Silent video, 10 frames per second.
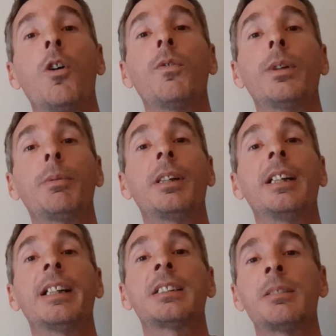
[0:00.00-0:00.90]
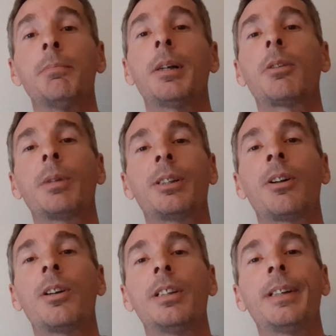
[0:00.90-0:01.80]
Hopefully we can get some better
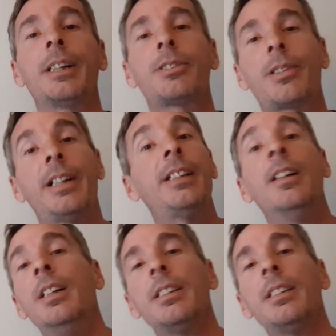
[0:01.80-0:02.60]
return on that trade.